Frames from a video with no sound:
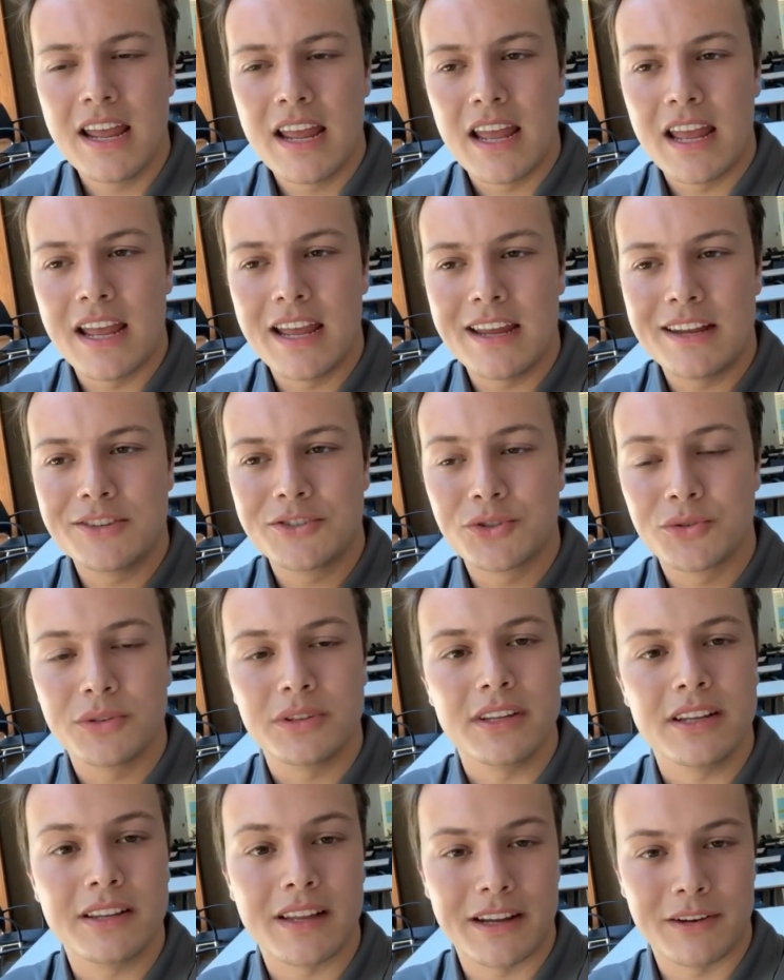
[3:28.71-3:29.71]
it
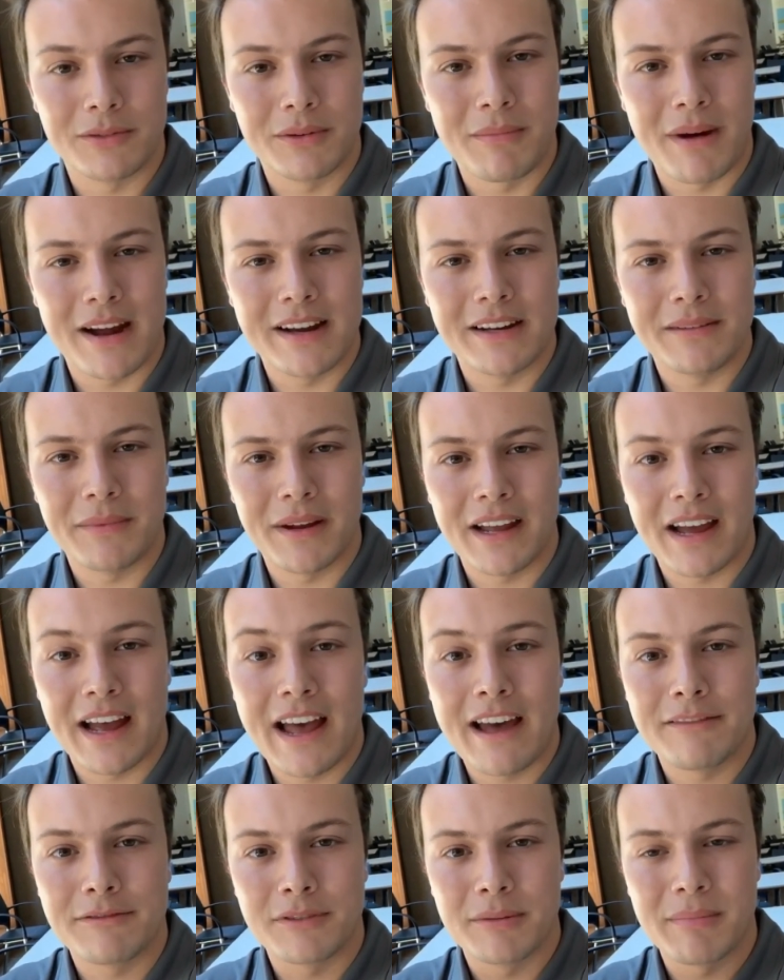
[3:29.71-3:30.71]
truly like reminded me. I
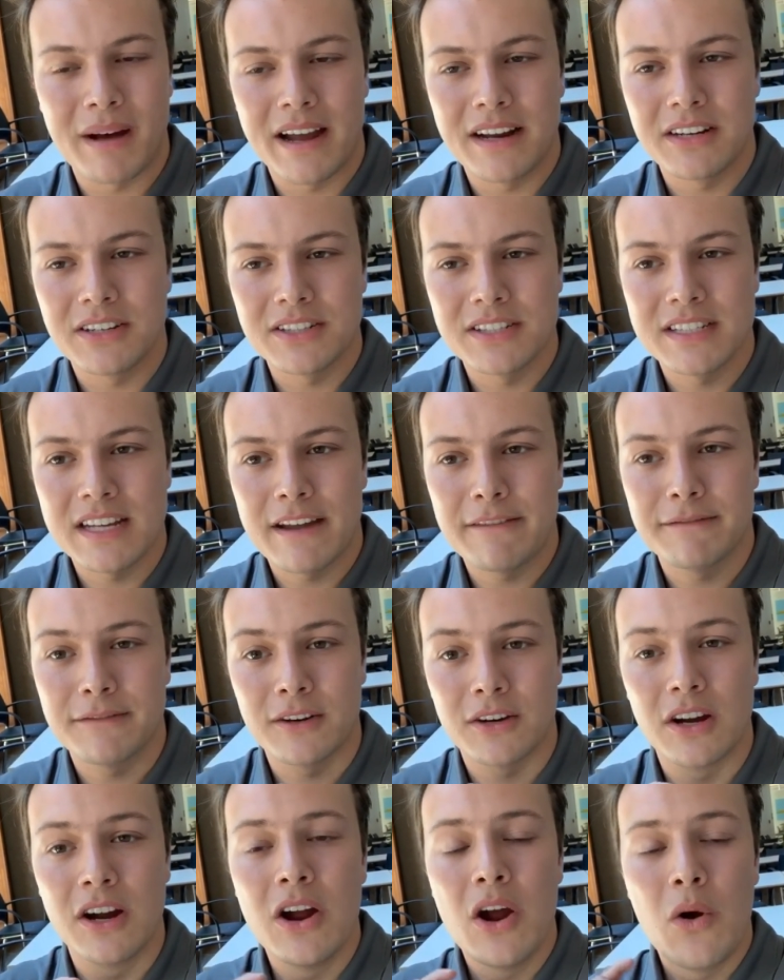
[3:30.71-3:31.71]
have reminders set
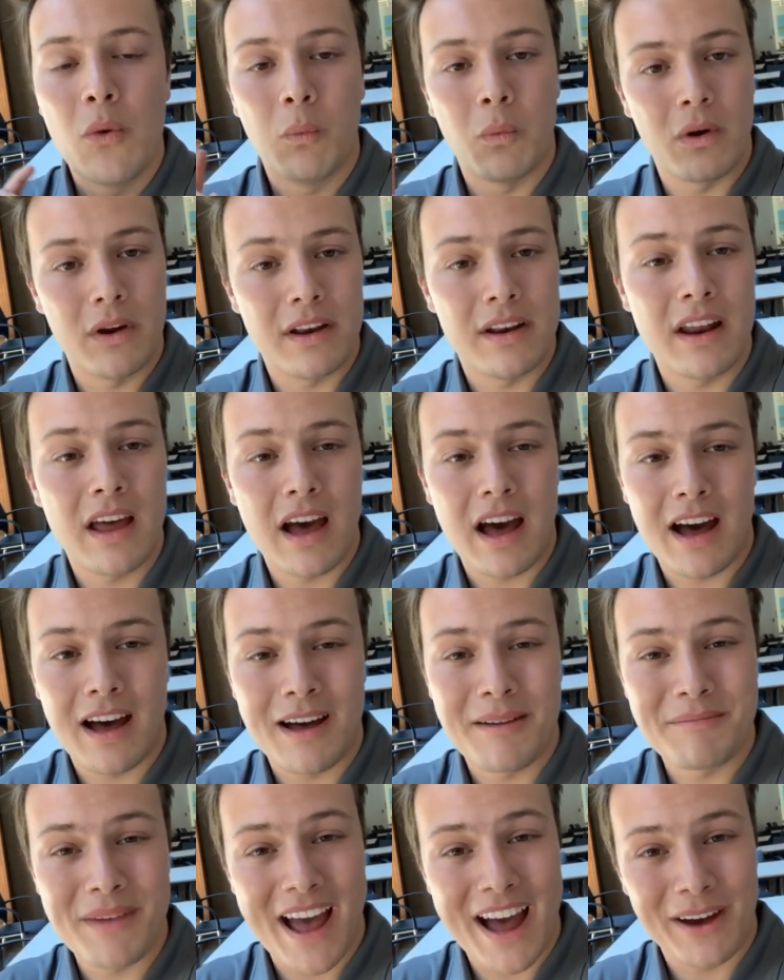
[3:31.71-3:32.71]
for one
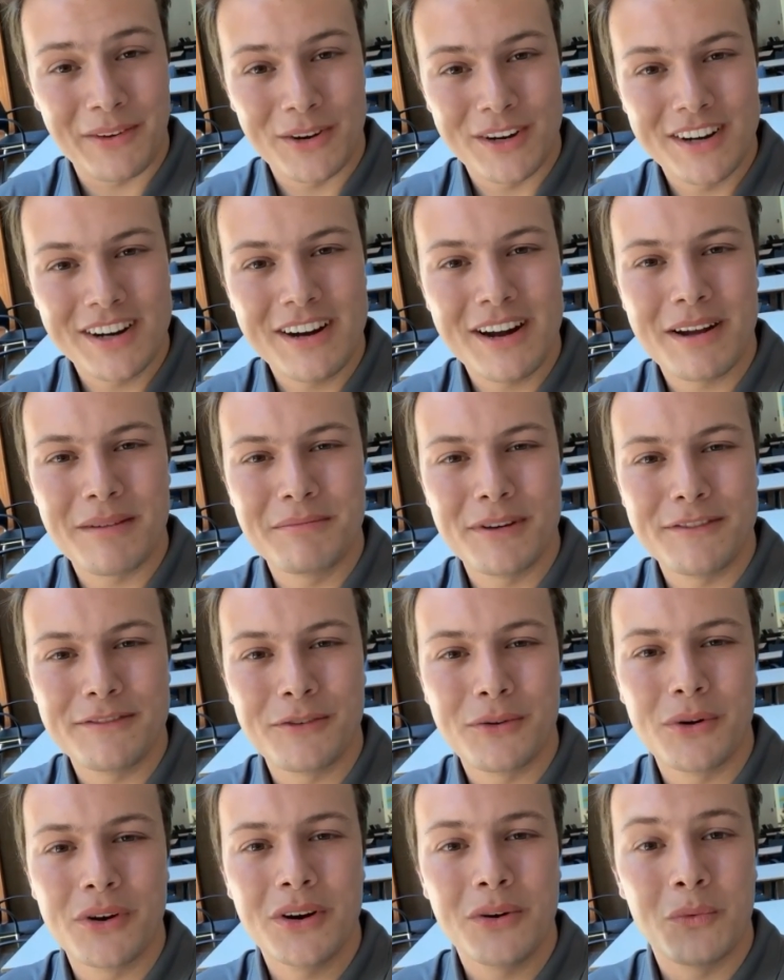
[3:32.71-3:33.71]
um, hour
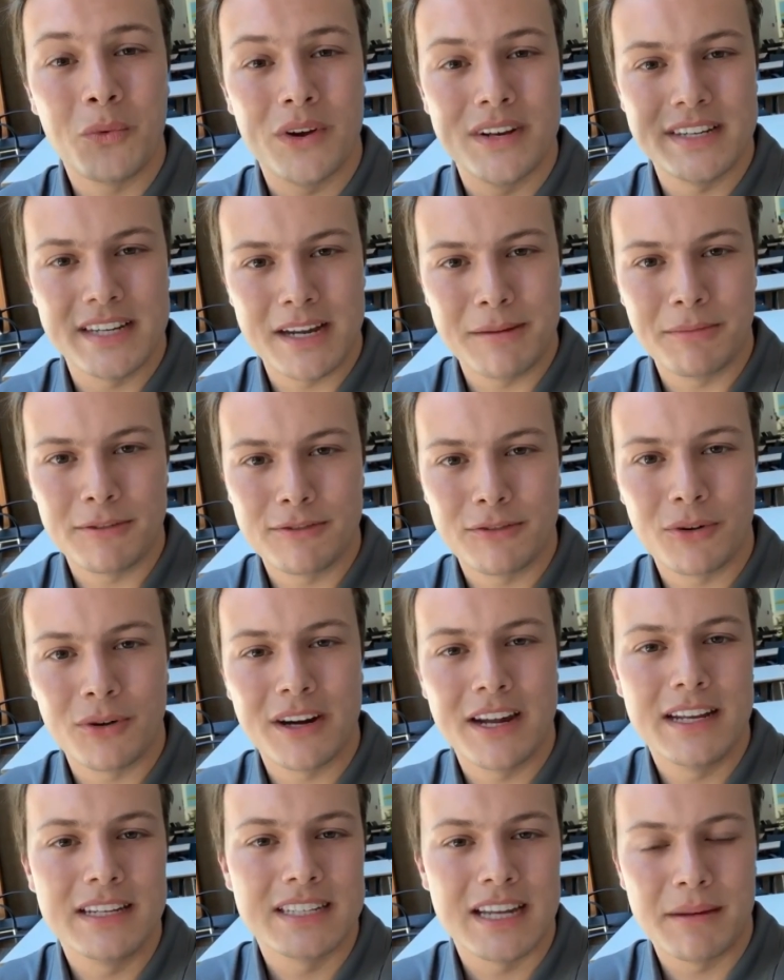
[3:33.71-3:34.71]
before, one day before,
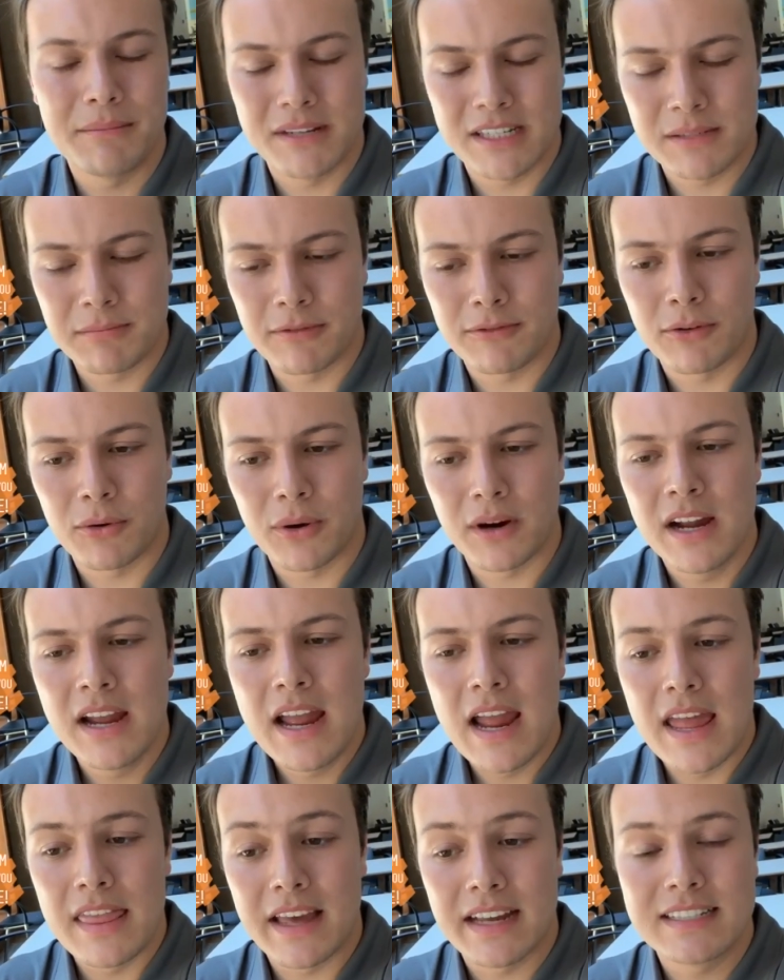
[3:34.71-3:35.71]
and 10 minutes before. And
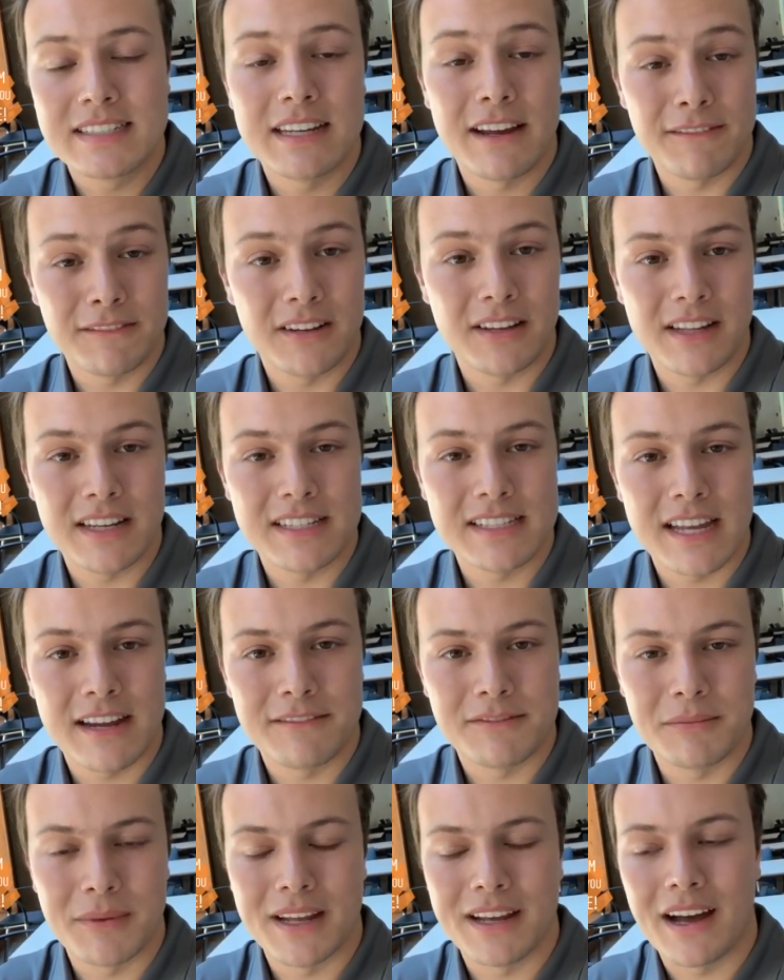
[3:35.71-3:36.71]
that's definitely
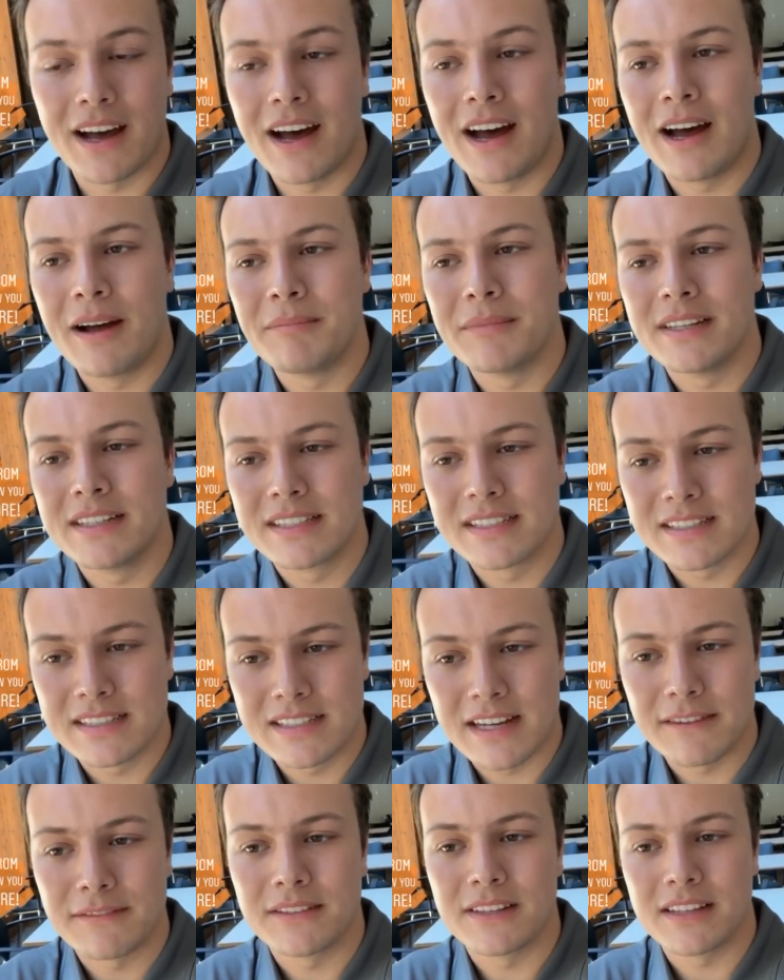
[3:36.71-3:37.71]
saved me. Um, it's
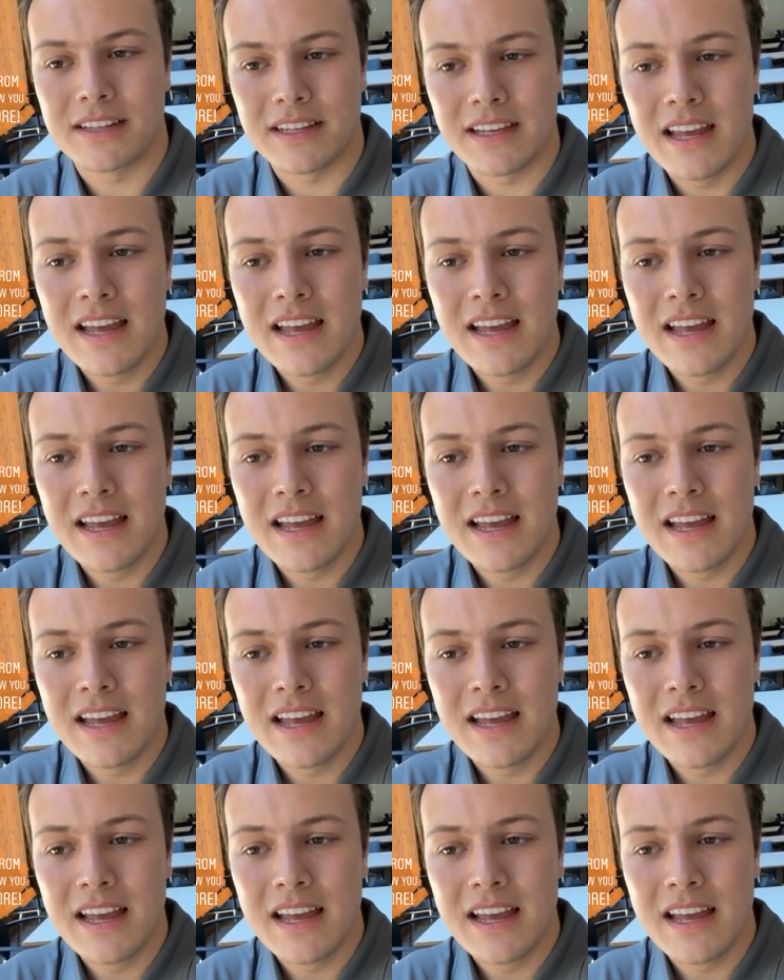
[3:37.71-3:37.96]
definitely